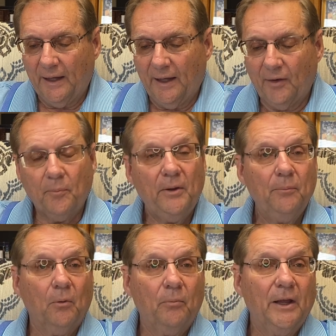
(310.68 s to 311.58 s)
And the
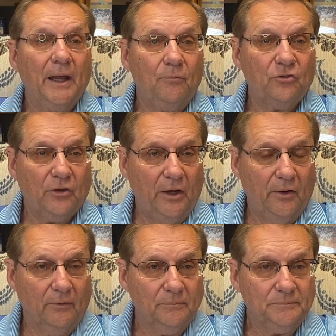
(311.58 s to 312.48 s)
people became
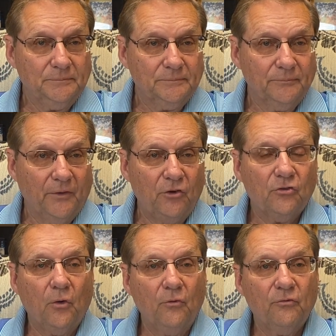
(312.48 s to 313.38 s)
scared. They
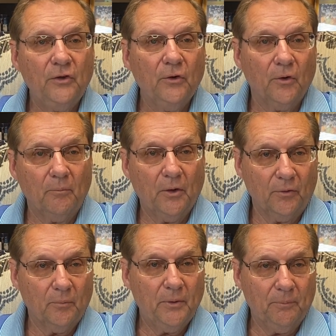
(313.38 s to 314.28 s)
sowed fear among
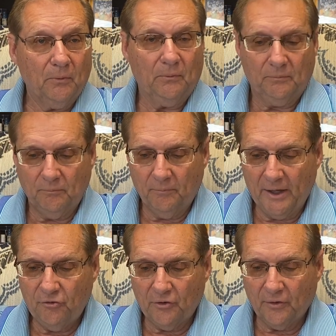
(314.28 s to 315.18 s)
the people.
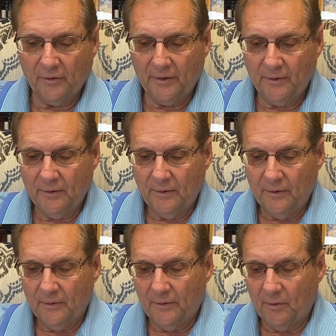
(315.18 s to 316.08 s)
Basically,
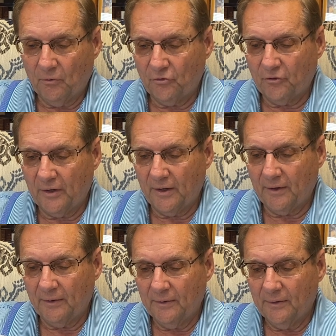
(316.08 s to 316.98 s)
they were
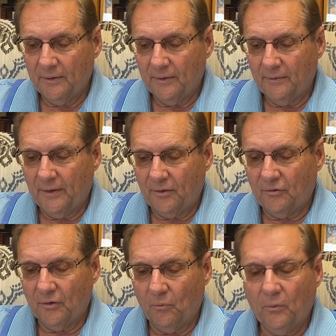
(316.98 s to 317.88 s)
saying that
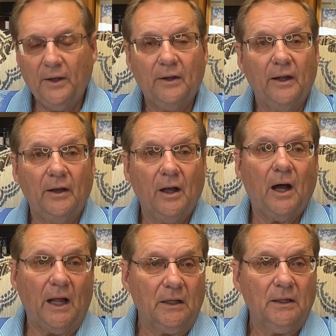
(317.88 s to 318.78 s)
we
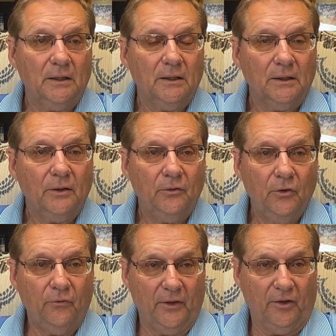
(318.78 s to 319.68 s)
cannot
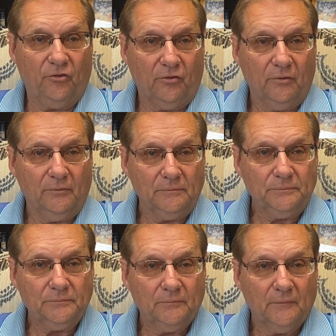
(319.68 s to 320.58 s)
do this.
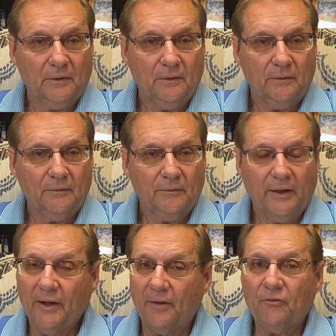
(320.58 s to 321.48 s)
They
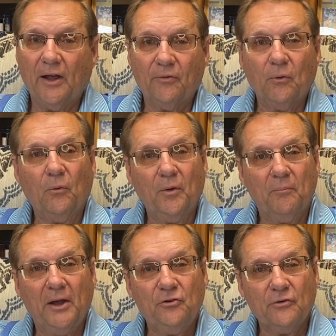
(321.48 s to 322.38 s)
left out the one
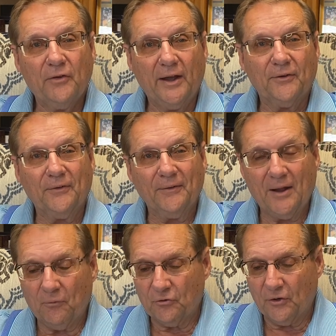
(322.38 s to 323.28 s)
major factor, and
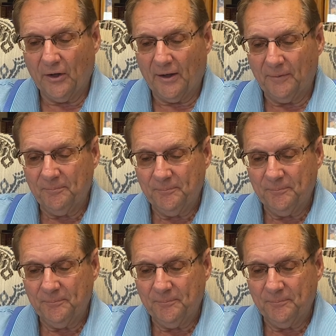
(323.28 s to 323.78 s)
that was God.